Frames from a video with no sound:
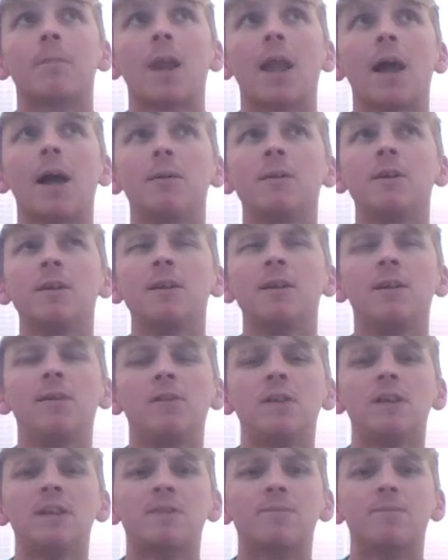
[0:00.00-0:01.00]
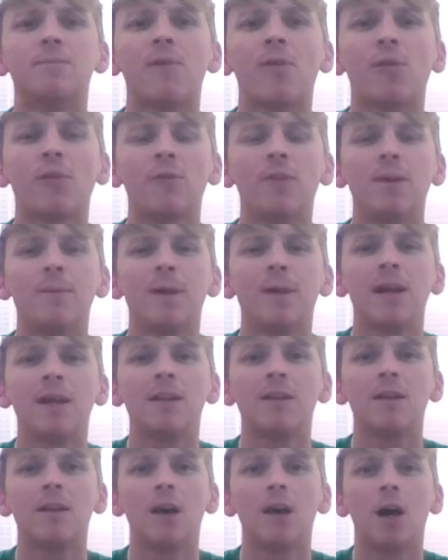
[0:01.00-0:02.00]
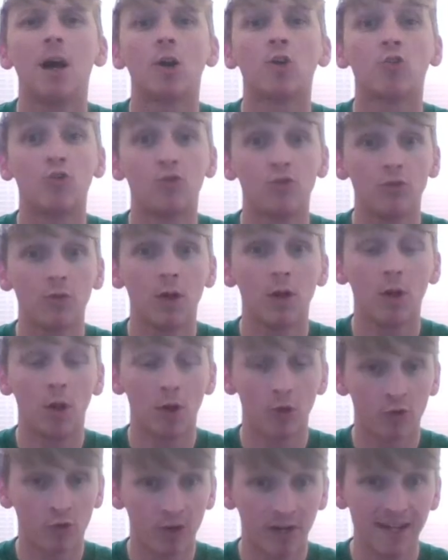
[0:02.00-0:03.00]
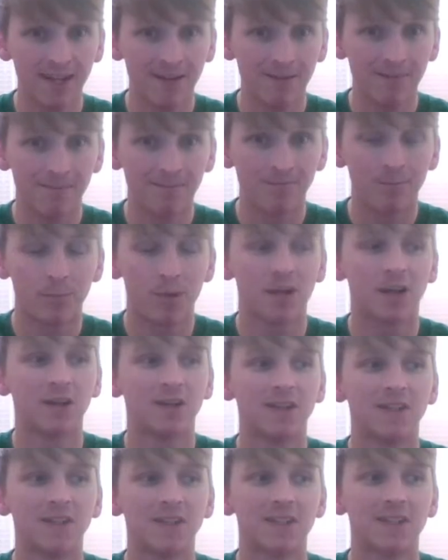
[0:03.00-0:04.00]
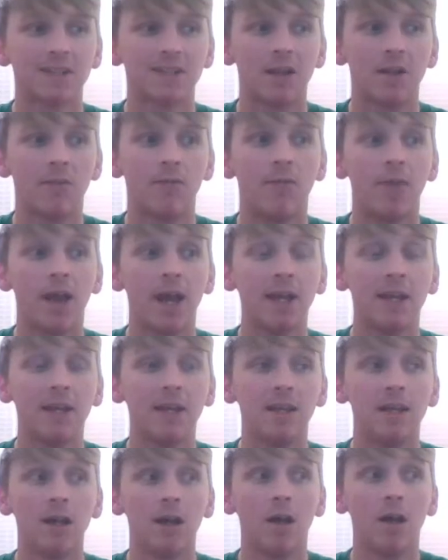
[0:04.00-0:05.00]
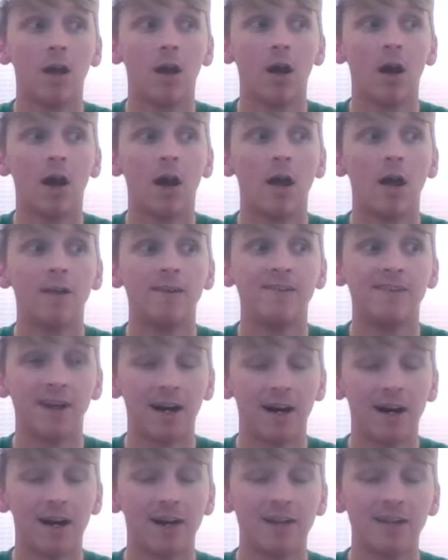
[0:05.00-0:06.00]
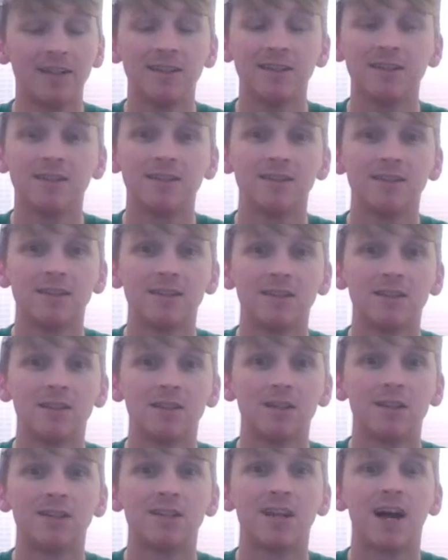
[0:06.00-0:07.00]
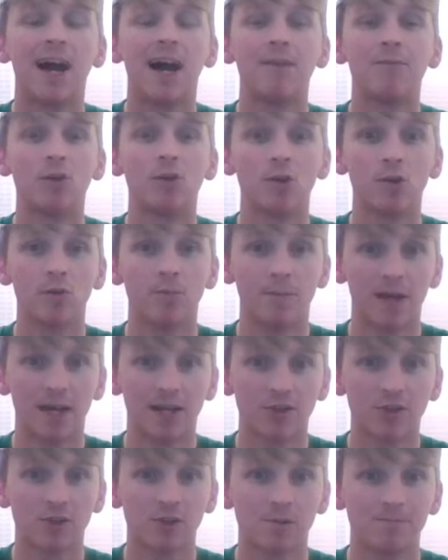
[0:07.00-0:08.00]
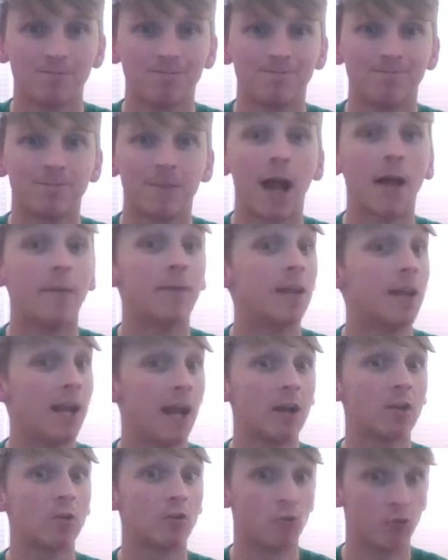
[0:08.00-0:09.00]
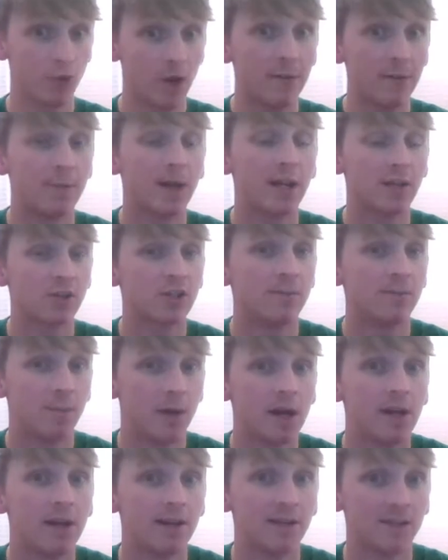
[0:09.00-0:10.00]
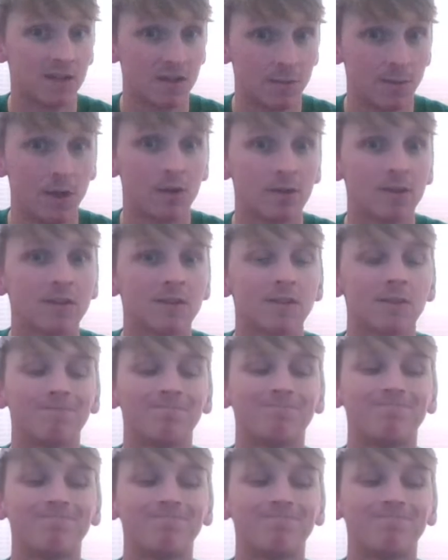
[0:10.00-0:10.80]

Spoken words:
I'm going to give these 3 men a lot of credit because they died to have a good match, and they had a great match in my eyes, to be honest.